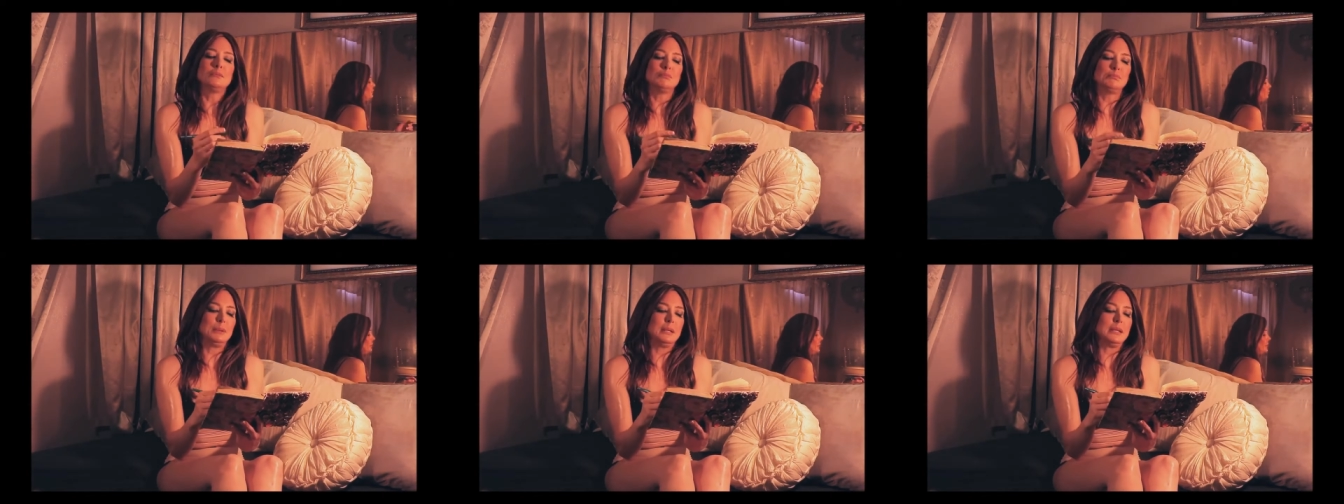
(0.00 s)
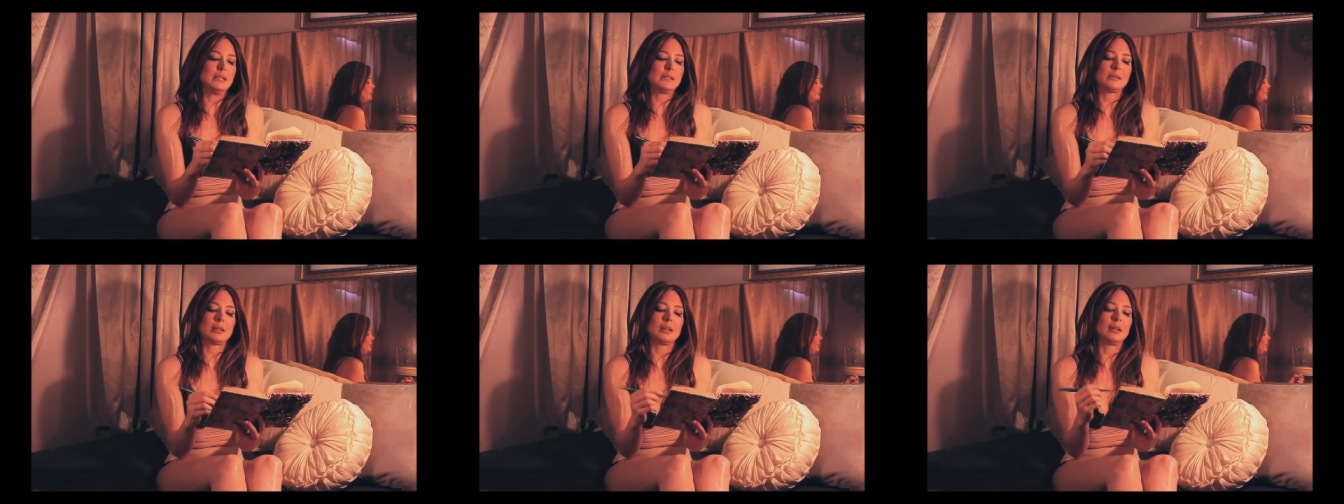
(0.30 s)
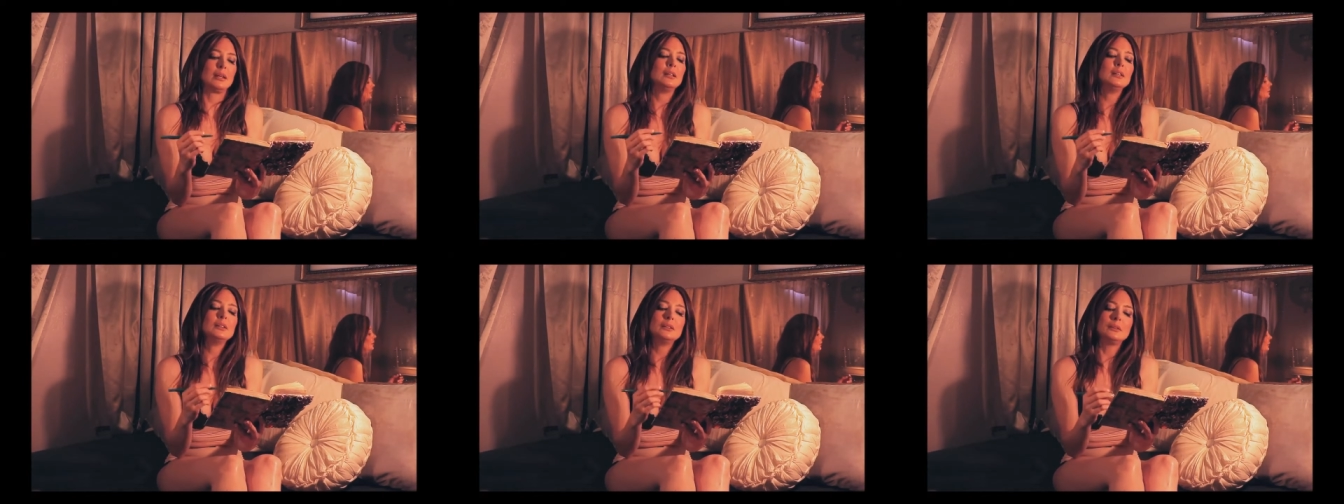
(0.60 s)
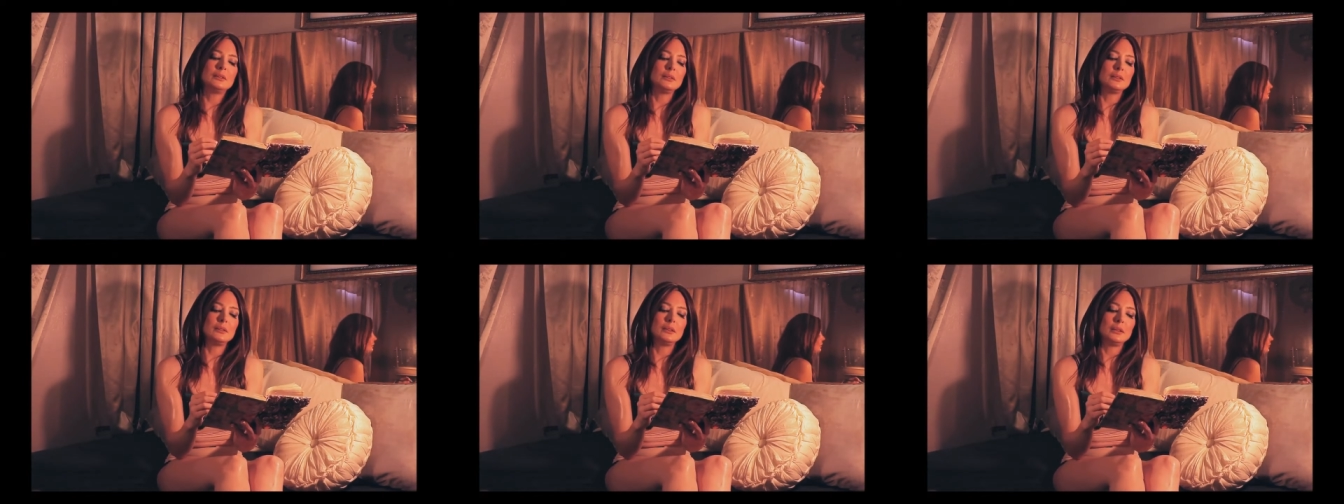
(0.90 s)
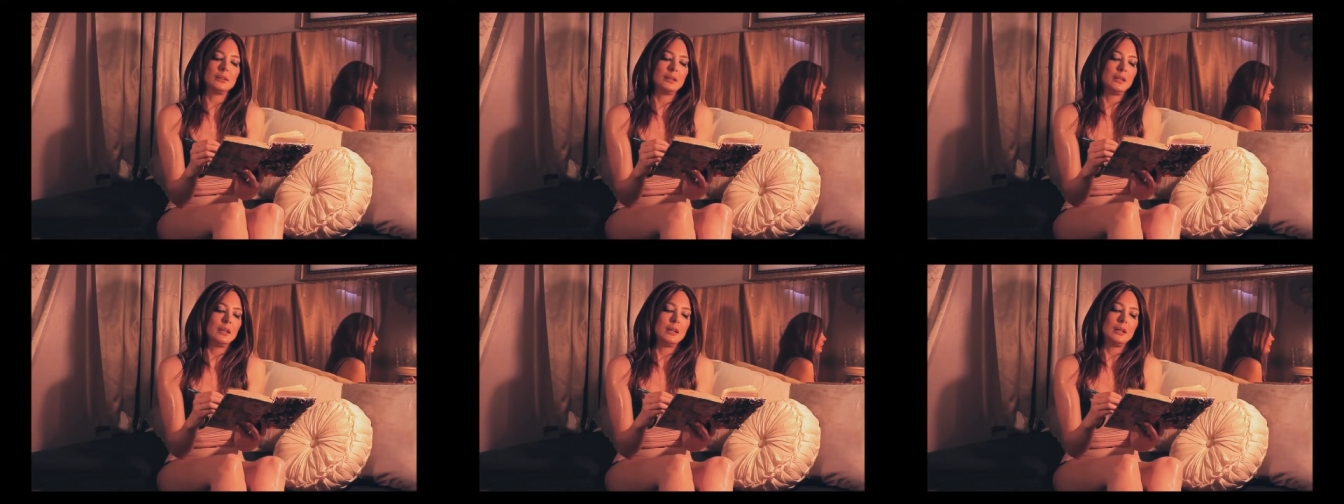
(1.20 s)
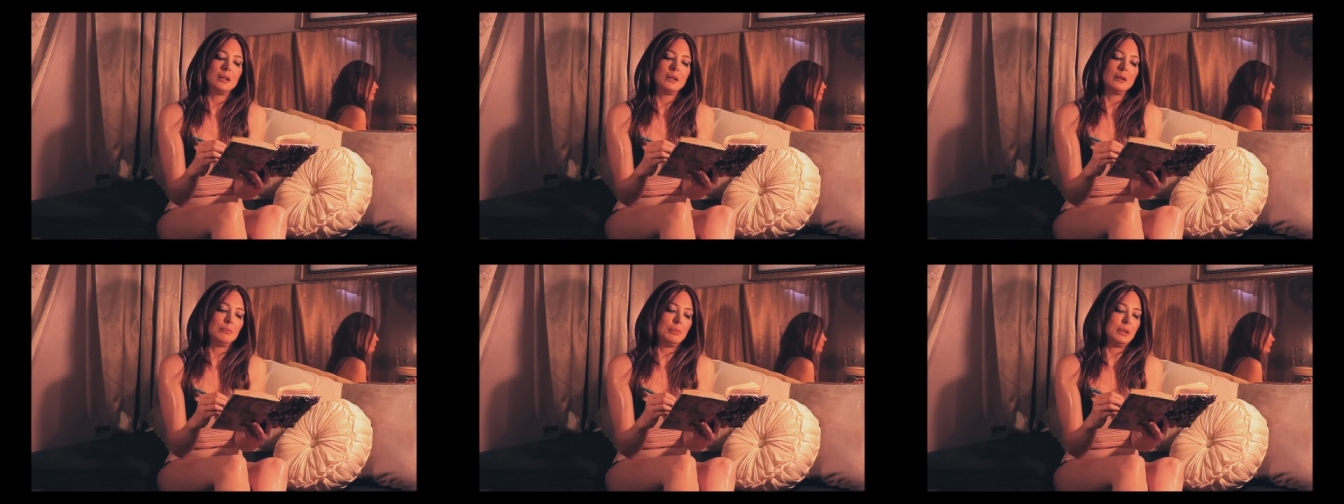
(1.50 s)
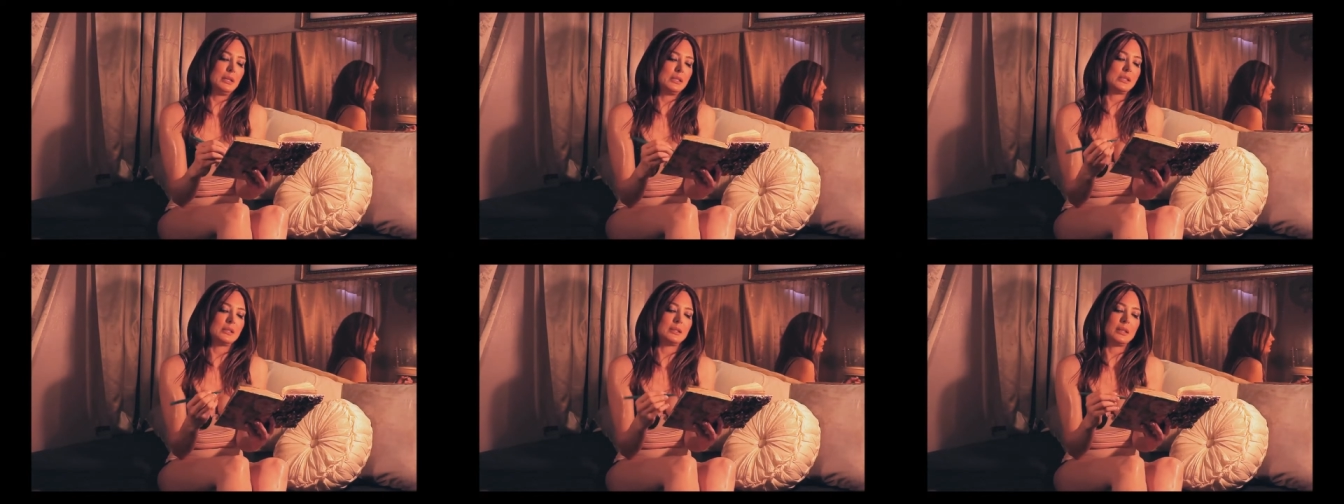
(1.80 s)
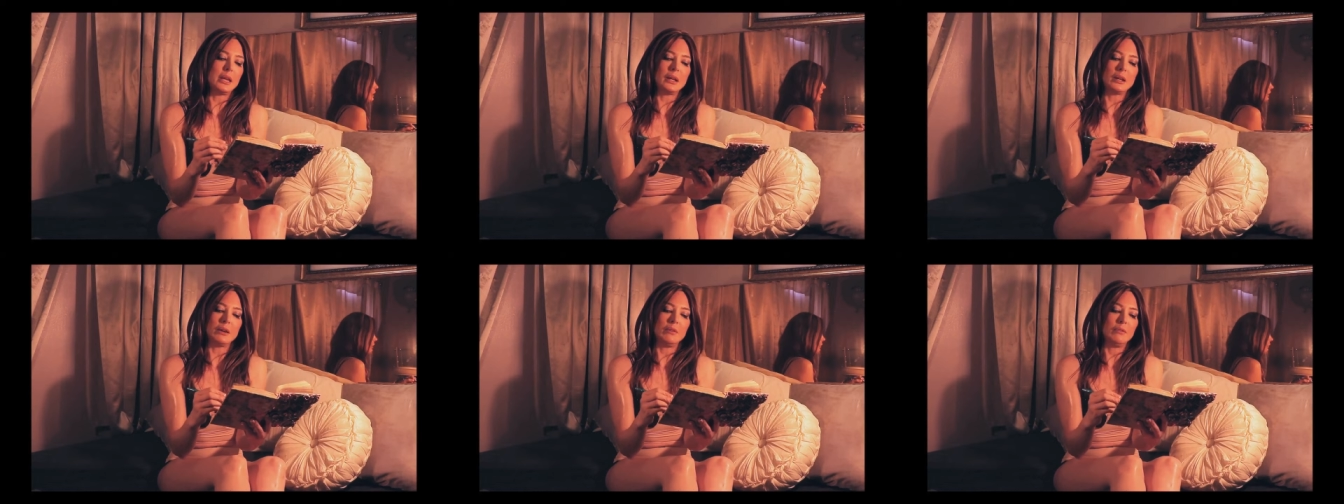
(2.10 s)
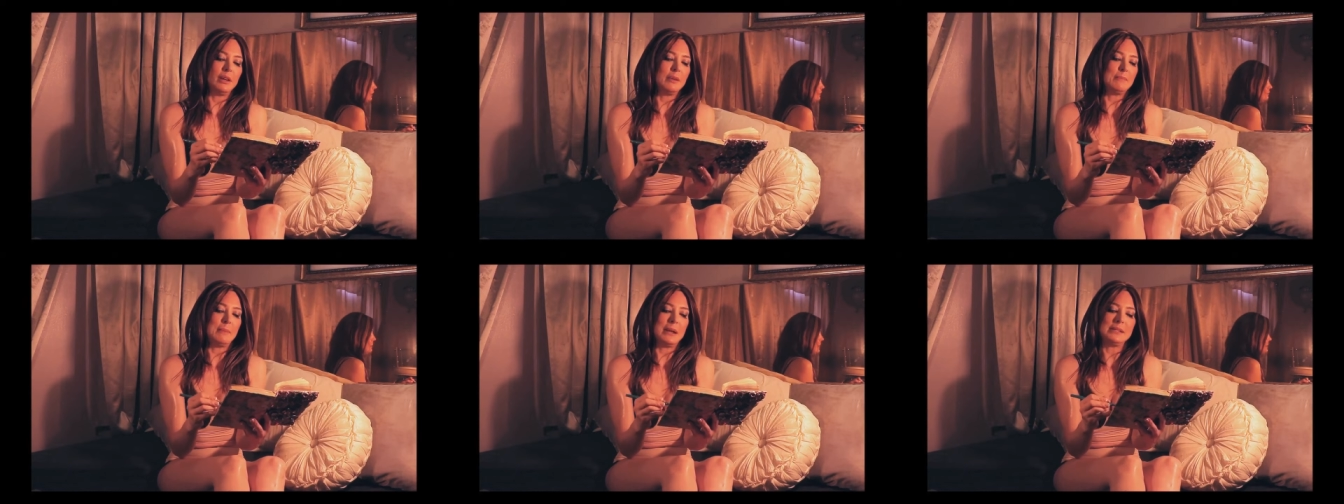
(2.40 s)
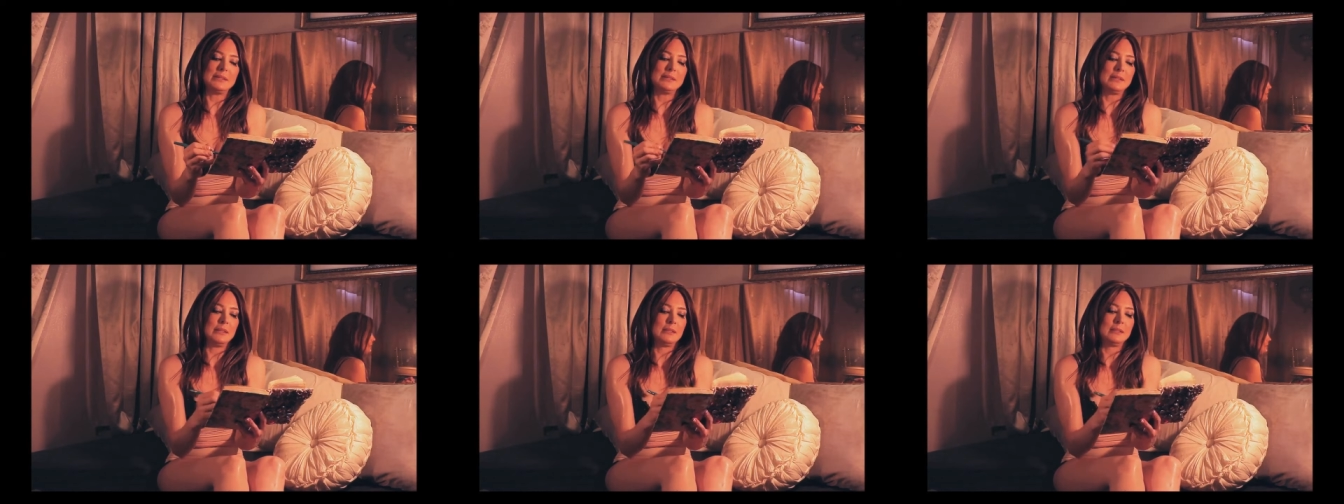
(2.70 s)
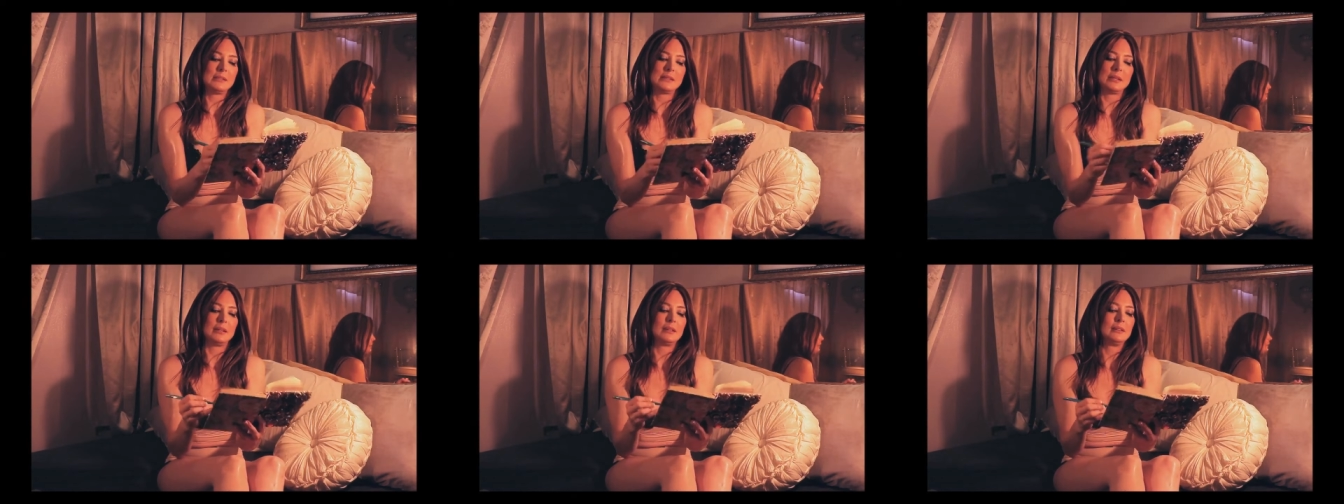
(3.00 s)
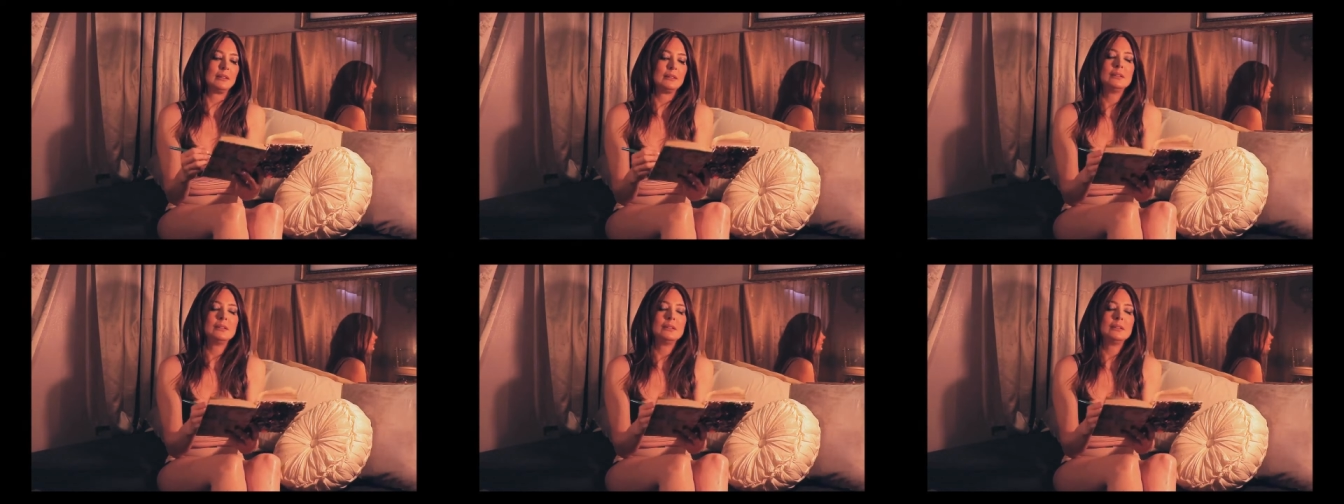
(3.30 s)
Please, please take away my sins.